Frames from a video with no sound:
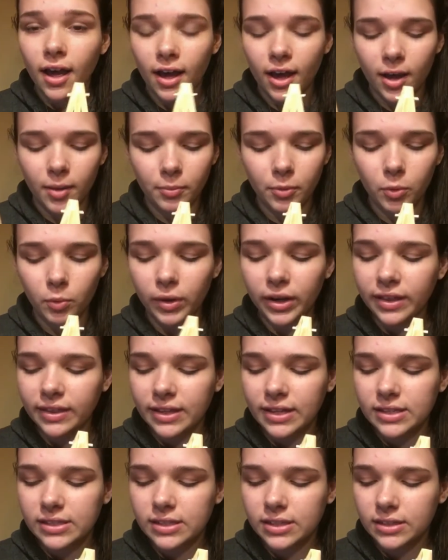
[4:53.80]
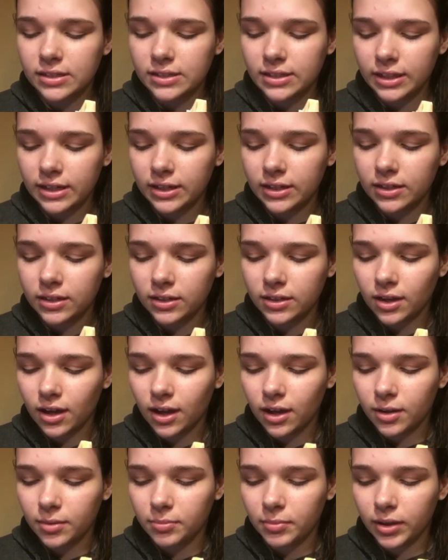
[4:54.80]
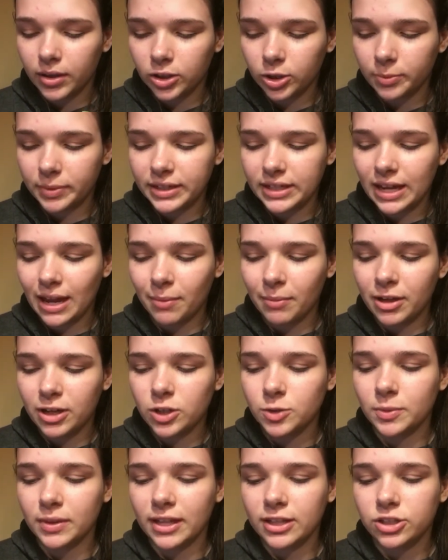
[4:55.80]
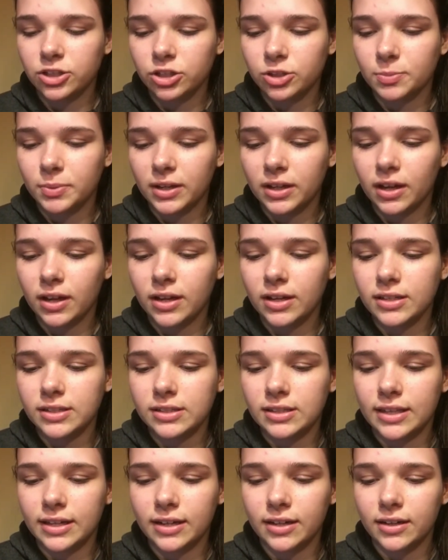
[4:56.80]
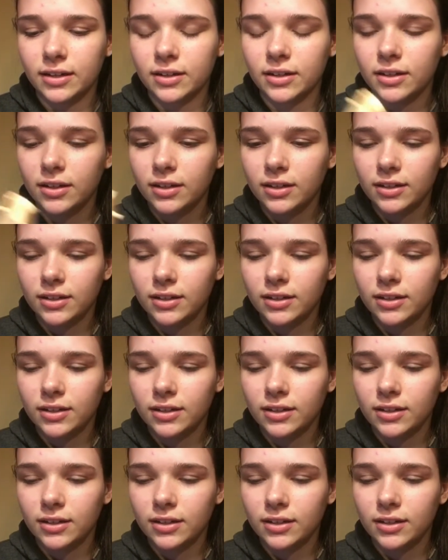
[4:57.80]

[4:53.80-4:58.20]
One of these did come a little bit damaged, but that's just because they're